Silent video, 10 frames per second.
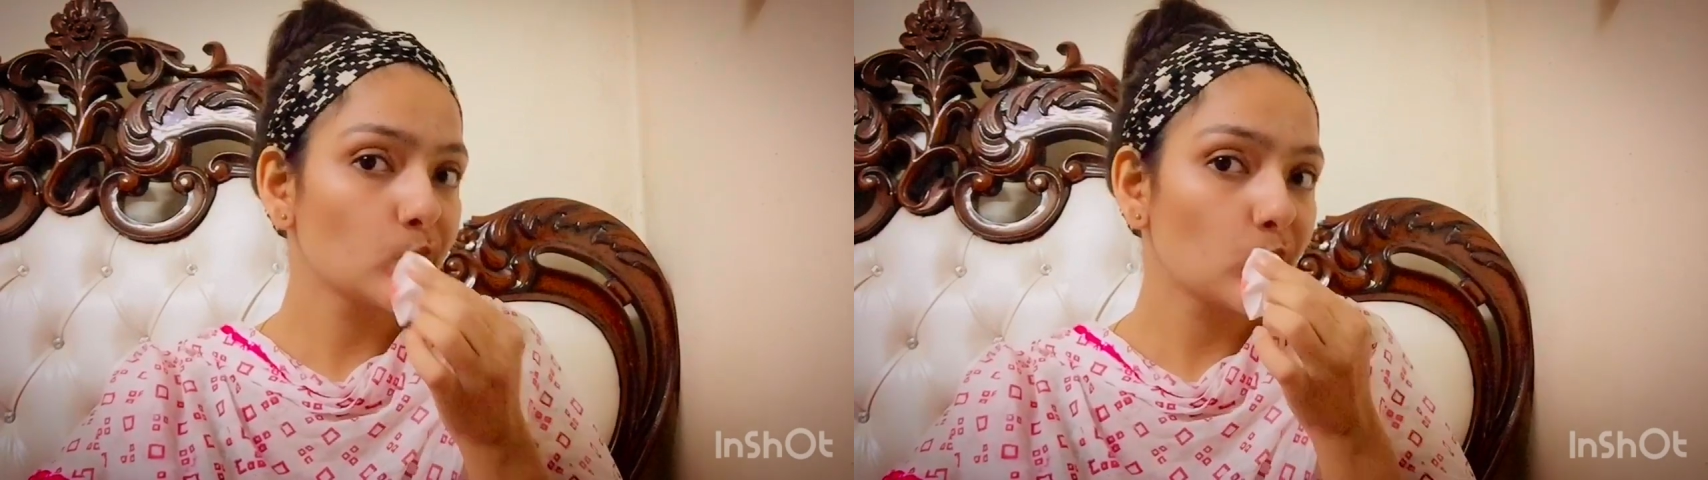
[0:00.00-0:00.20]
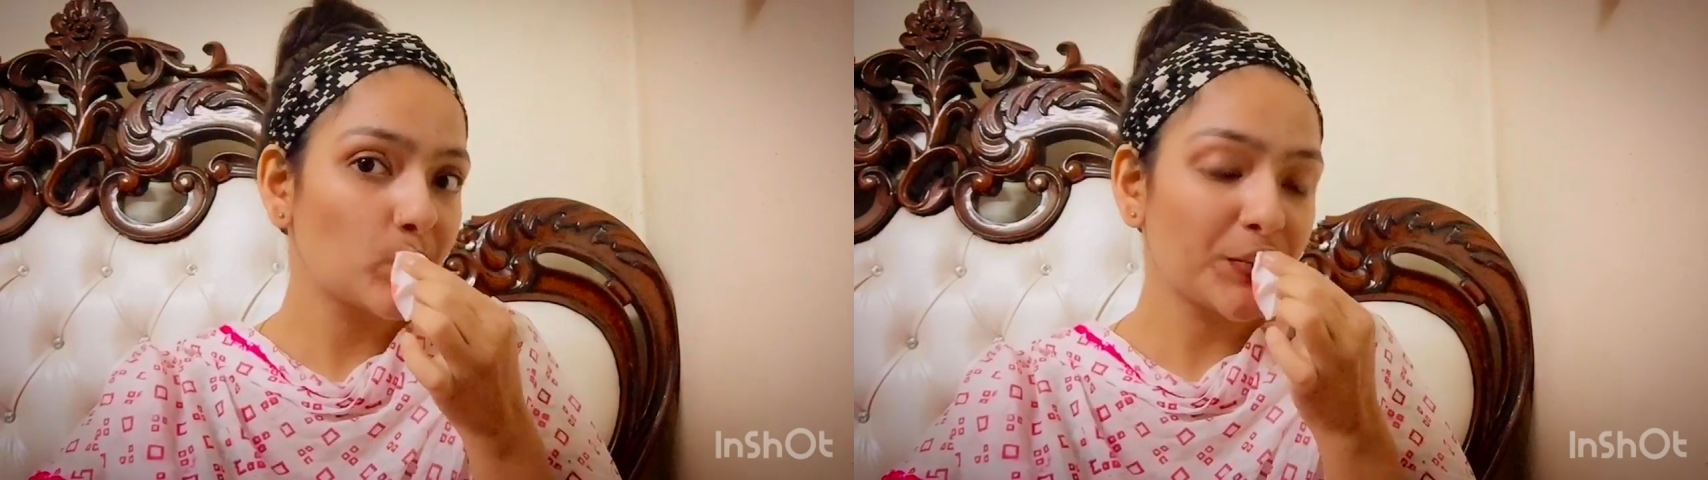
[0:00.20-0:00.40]

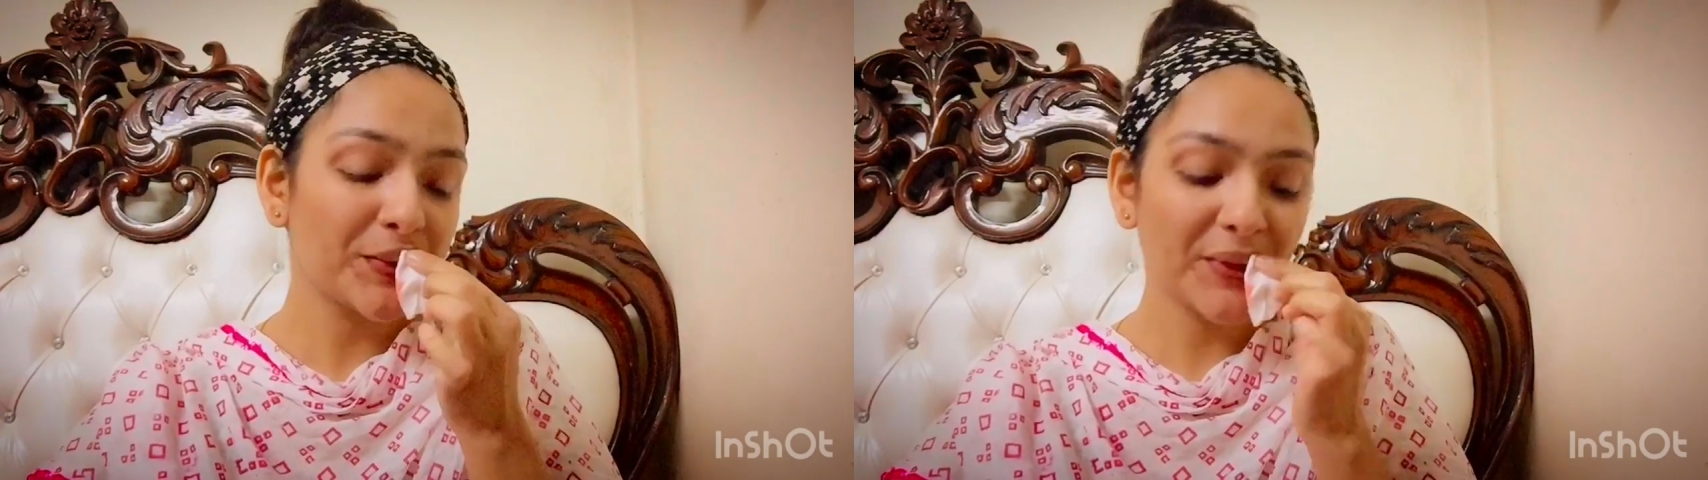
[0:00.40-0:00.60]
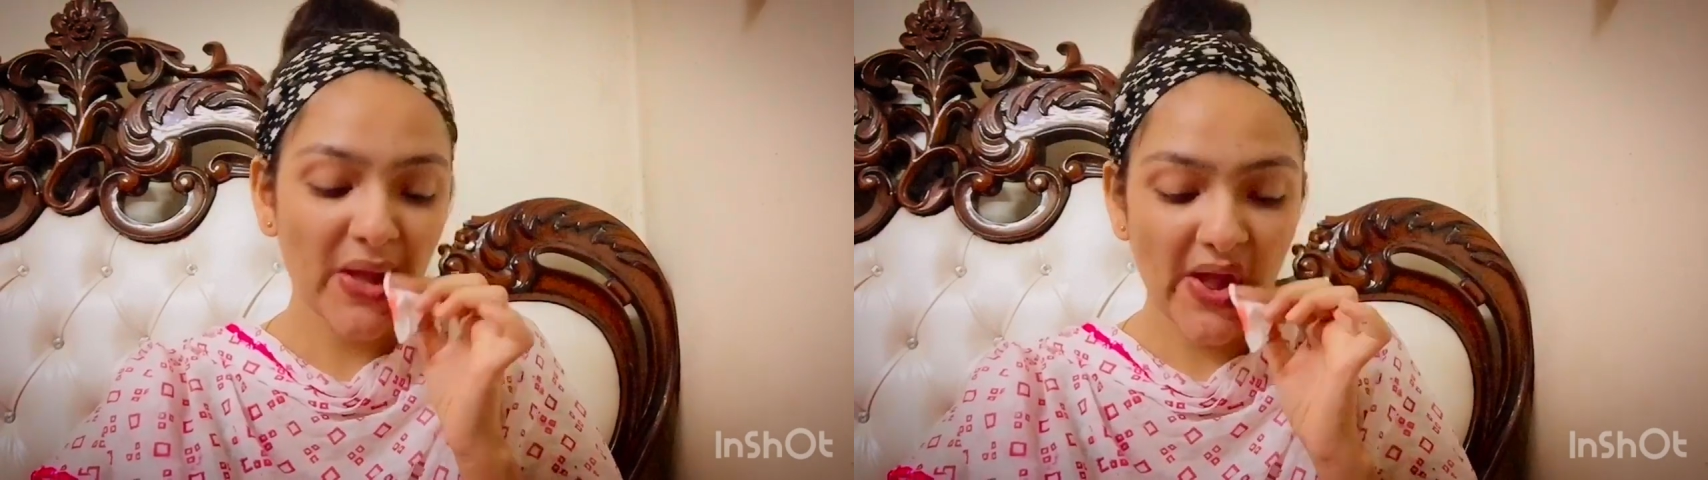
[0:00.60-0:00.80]
If you
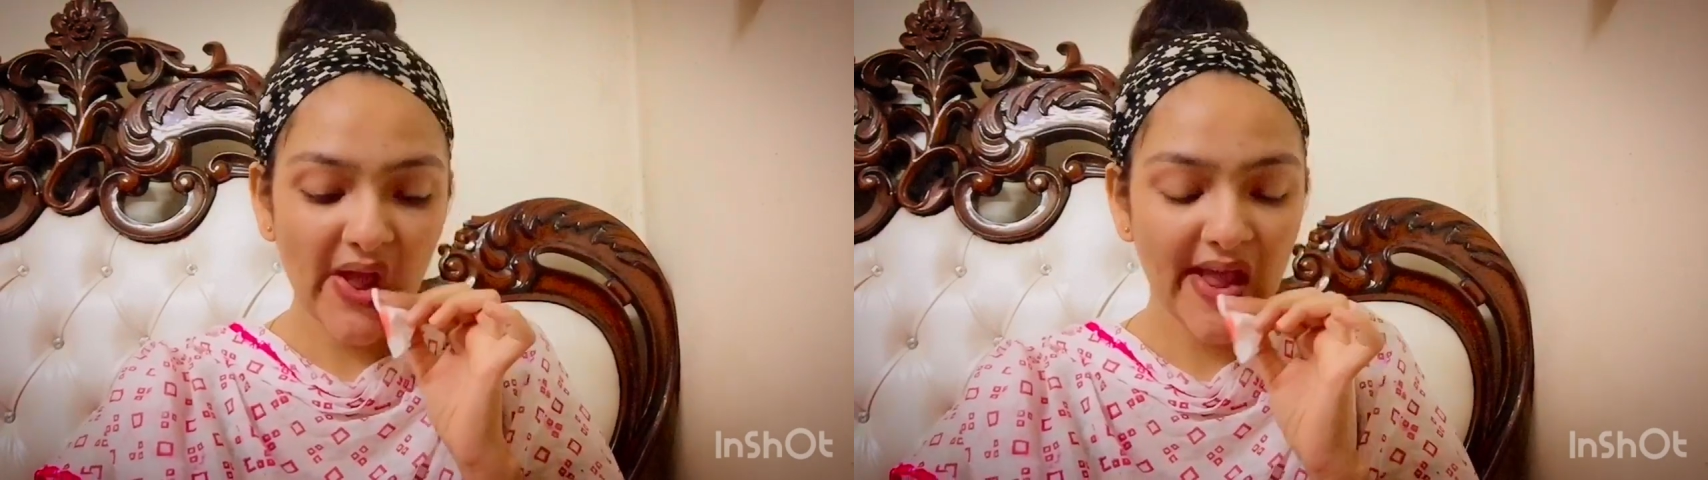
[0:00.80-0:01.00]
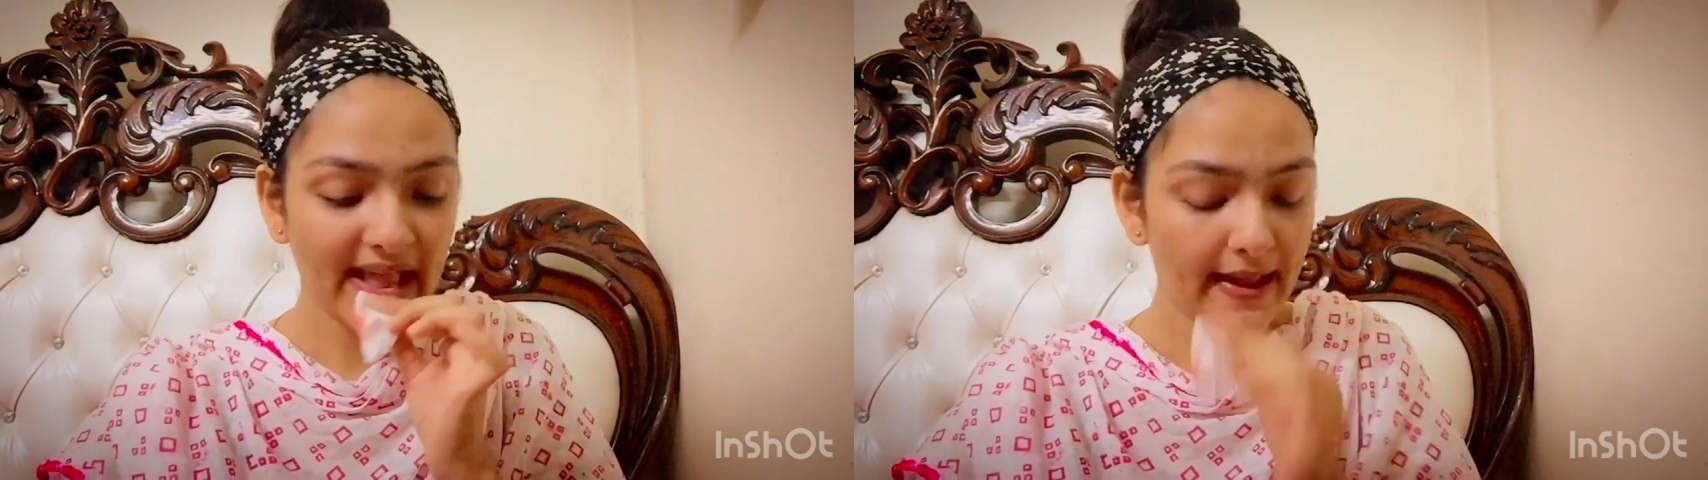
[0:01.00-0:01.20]
have
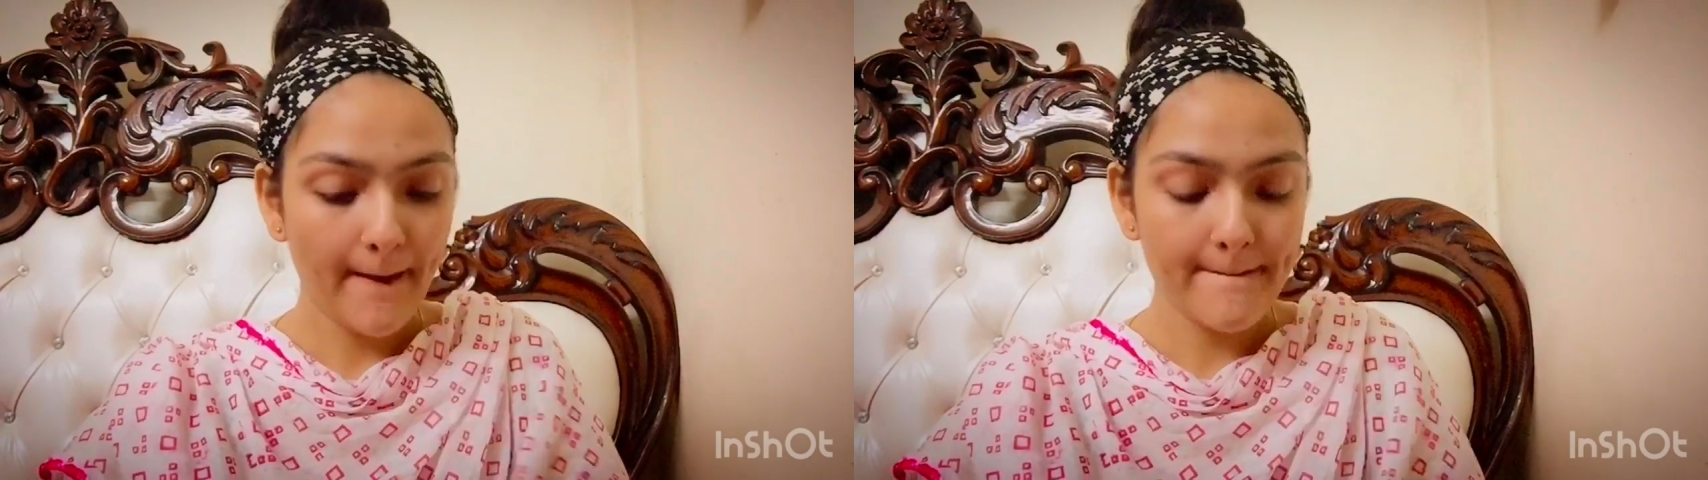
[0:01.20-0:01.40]
combination